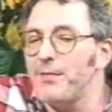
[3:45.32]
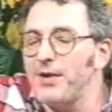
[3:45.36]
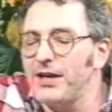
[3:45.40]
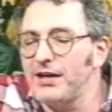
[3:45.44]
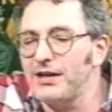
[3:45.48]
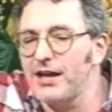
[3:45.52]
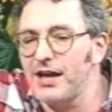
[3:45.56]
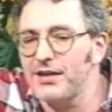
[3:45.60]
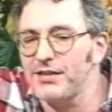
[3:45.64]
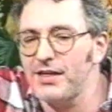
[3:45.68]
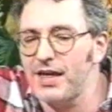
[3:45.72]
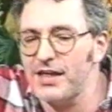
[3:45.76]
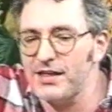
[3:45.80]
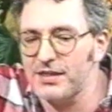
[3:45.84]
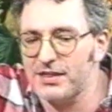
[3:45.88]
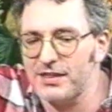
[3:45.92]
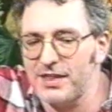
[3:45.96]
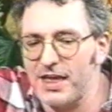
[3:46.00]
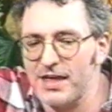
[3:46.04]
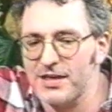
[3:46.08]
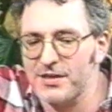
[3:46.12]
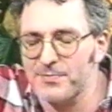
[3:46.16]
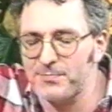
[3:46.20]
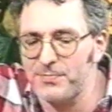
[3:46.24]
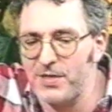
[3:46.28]
mean, there's
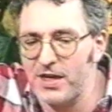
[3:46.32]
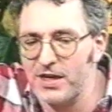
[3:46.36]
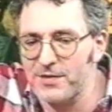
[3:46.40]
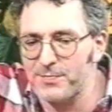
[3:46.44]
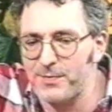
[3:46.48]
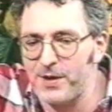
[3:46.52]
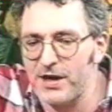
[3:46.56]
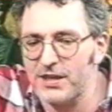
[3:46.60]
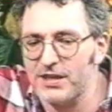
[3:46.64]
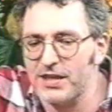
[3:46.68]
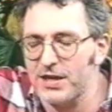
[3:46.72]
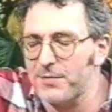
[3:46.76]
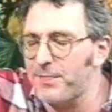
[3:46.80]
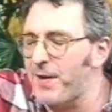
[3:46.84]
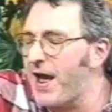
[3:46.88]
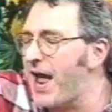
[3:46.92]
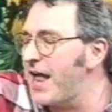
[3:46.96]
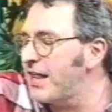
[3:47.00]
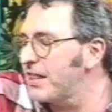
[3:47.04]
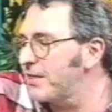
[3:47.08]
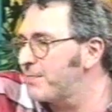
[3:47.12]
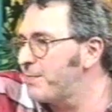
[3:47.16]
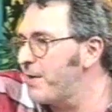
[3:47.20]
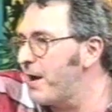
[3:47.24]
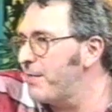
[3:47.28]
there's there's basic
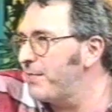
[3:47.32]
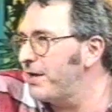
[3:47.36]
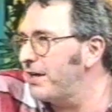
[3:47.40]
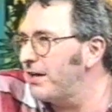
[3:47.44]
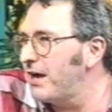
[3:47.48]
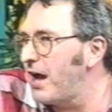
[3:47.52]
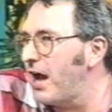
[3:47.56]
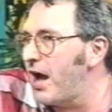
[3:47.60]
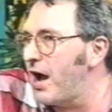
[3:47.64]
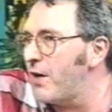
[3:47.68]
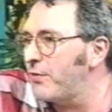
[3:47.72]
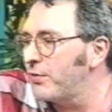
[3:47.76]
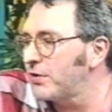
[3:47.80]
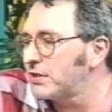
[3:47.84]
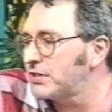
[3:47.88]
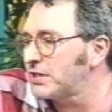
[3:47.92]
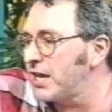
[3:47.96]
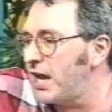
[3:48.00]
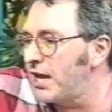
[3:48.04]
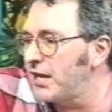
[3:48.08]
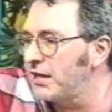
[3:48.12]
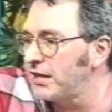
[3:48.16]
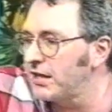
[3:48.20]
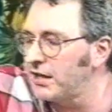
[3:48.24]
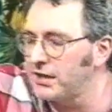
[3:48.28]
patterns, but I mean, like, I would
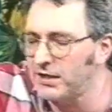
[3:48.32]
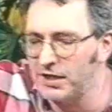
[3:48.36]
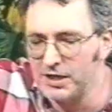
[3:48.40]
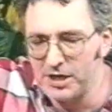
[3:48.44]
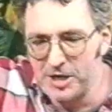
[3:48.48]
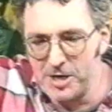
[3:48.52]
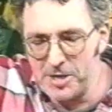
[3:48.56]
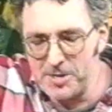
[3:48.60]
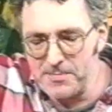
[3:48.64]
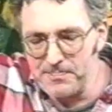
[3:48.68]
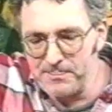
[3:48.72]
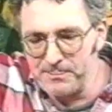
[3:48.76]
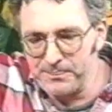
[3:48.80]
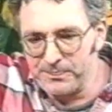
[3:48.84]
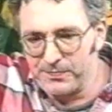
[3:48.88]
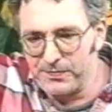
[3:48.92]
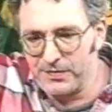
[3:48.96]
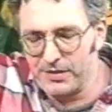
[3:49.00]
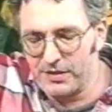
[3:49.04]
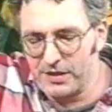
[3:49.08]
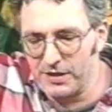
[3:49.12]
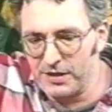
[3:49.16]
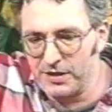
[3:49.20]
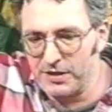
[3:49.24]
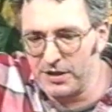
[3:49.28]
say that
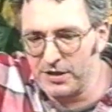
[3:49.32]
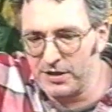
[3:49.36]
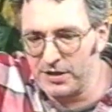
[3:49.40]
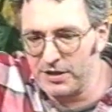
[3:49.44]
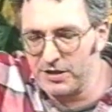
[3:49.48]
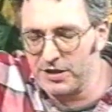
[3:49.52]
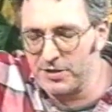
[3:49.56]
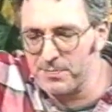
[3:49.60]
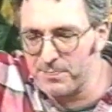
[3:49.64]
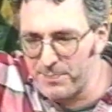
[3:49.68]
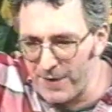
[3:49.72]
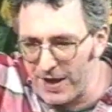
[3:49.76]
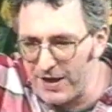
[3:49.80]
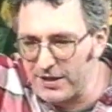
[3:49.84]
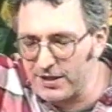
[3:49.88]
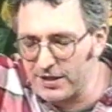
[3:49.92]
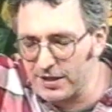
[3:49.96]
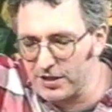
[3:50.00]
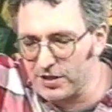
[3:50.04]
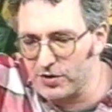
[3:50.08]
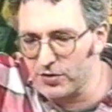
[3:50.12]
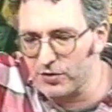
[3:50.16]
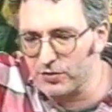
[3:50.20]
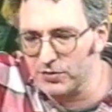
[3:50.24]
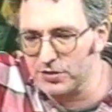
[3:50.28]
the, the, the
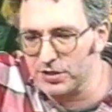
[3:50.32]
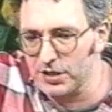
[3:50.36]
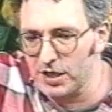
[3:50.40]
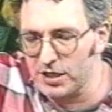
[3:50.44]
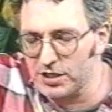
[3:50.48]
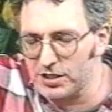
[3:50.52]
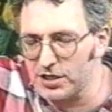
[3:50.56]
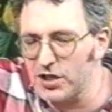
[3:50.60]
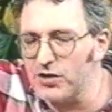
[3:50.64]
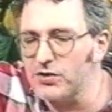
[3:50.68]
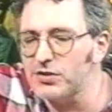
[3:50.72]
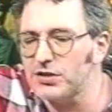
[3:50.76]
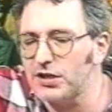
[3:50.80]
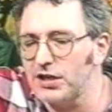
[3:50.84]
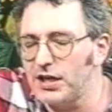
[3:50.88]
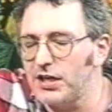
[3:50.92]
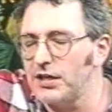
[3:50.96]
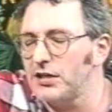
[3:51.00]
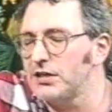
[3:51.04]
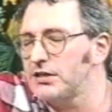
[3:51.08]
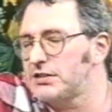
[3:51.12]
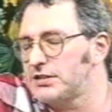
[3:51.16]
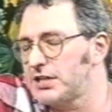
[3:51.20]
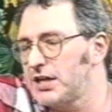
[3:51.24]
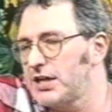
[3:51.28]
basic chords, it's usually
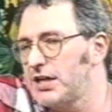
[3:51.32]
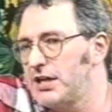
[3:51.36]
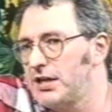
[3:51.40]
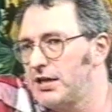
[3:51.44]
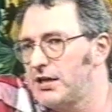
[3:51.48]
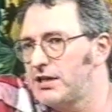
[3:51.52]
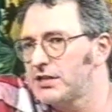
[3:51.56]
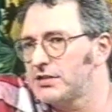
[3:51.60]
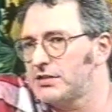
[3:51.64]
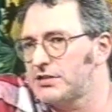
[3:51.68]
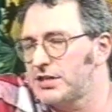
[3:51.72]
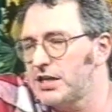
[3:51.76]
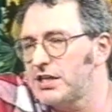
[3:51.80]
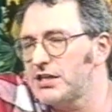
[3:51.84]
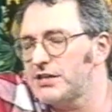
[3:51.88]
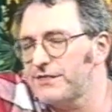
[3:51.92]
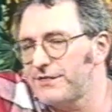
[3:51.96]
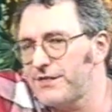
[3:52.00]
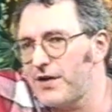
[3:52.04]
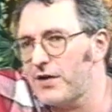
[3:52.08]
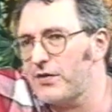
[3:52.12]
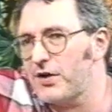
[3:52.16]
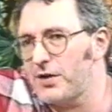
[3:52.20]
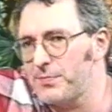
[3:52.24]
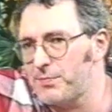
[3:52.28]
in a D, because D's a
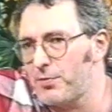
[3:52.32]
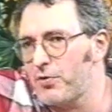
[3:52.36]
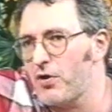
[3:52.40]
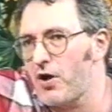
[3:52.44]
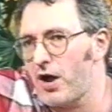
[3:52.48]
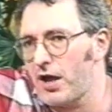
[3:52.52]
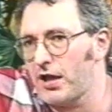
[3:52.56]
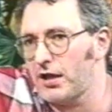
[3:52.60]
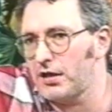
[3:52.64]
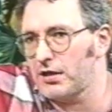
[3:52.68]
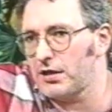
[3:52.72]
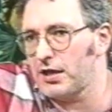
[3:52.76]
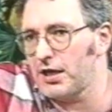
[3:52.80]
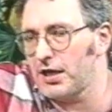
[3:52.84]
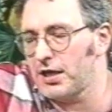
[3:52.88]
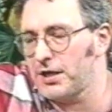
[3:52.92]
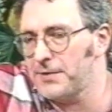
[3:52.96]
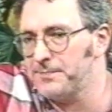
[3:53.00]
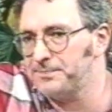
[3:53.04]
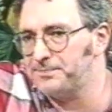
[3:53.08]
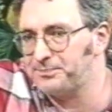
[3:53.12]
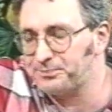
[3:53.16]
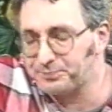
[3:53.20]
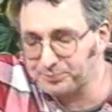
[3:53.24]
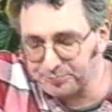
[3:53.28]
very bright key.
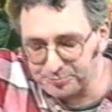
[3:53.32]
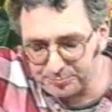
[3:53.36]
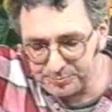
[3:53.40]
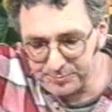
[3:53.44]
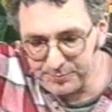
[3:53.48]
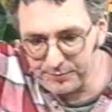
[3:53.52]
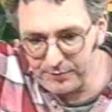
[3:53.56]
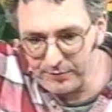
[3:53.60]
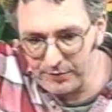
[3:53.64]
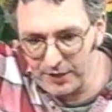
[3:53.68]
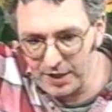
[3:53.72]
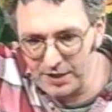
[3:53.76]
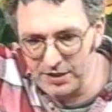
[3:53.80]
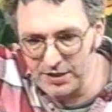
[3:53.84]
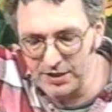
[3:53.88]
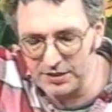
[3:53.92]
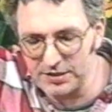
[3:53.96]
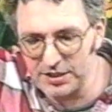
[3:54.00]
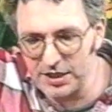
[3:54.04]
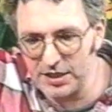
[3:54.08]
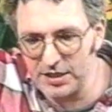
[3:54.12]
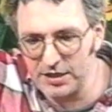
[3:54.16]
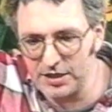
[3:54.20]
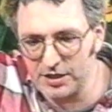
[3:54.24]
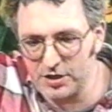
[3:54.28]
The,
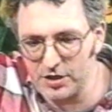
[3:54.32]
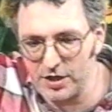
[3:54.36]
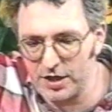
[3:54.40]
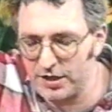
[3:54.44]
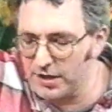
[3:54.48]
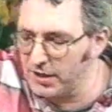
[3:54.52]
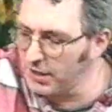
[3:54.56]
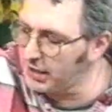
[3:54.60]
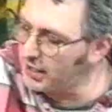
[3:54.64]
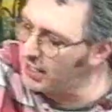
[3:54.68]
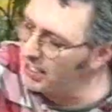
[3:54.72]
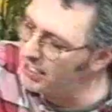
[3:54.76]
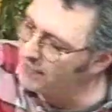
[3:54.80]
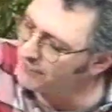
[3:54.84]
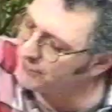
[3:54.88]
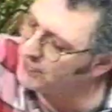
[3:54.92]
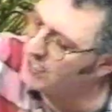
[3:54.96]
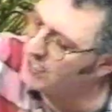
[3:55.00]
the, the key of